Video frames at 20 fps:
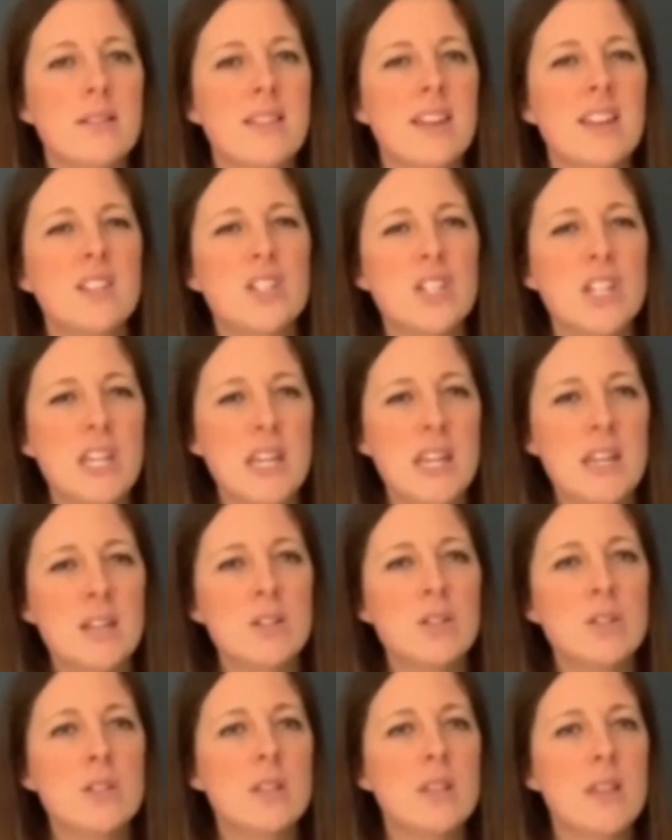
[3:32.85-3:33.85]
that
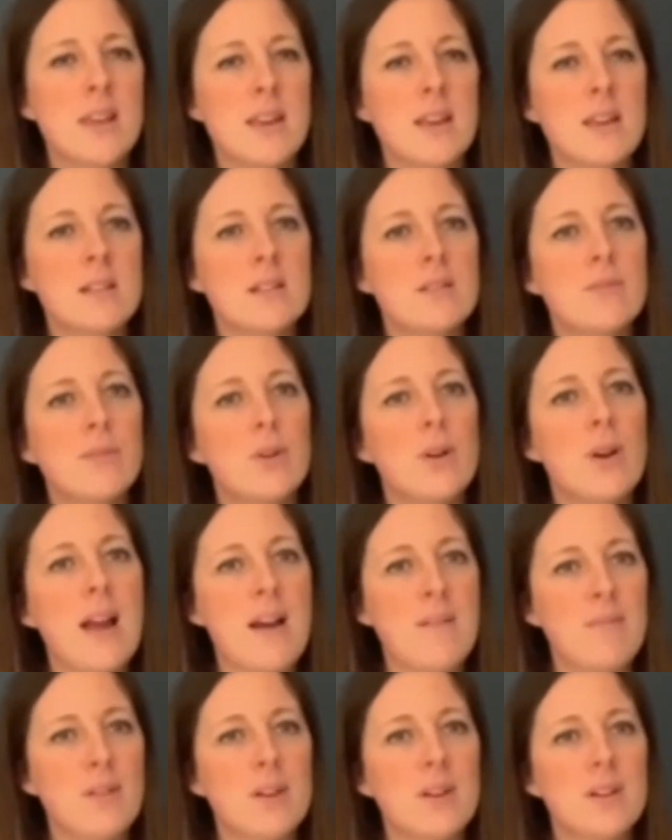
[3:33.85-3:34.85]
changed things
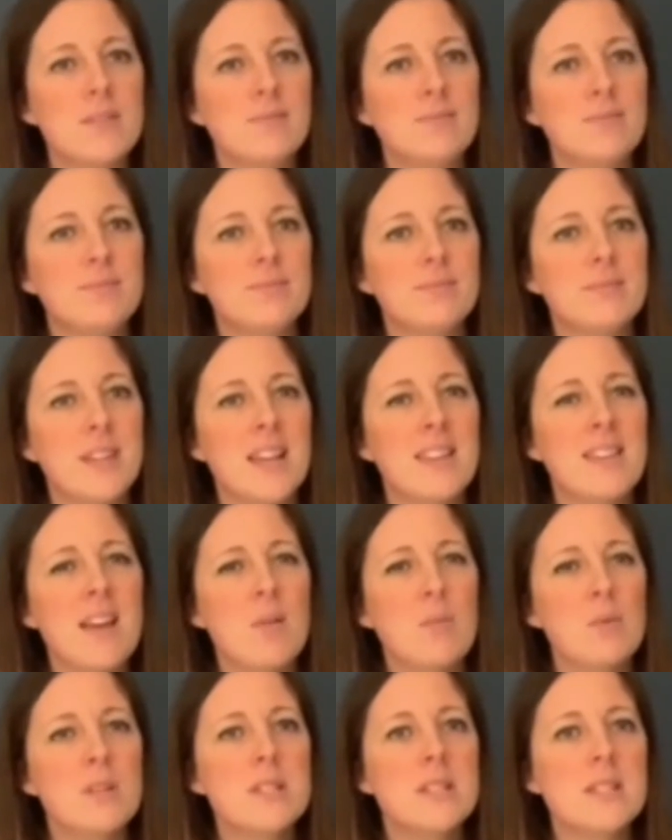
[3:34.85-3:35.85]
forever, and
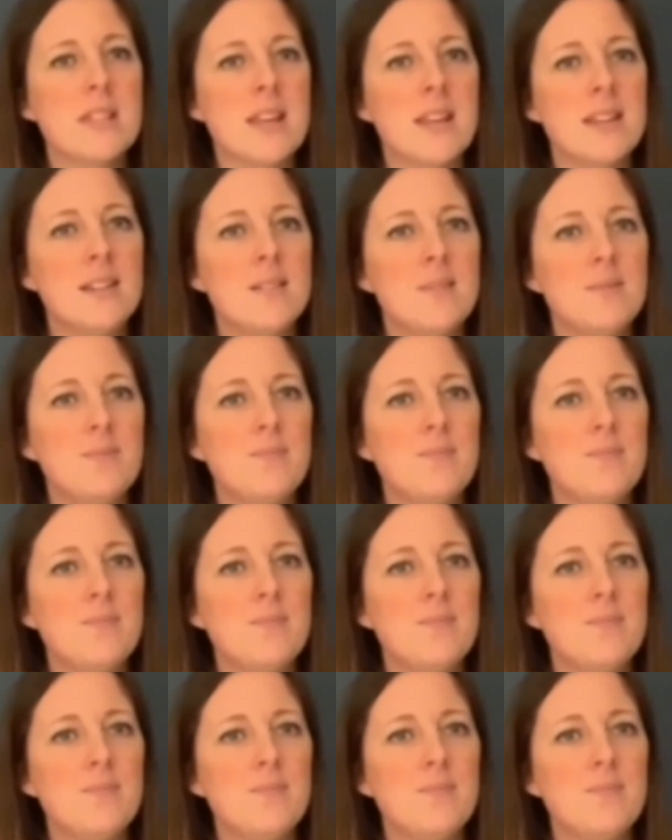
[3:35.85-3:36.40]
that was sin.